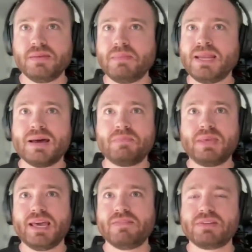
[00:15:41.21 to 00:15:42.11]
It may not
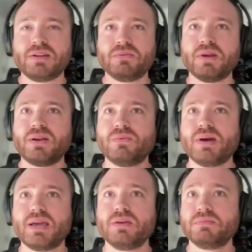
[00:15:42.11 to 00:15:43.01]
be evident right
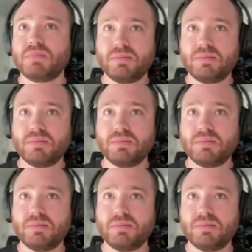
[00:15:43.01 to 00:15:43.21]
away.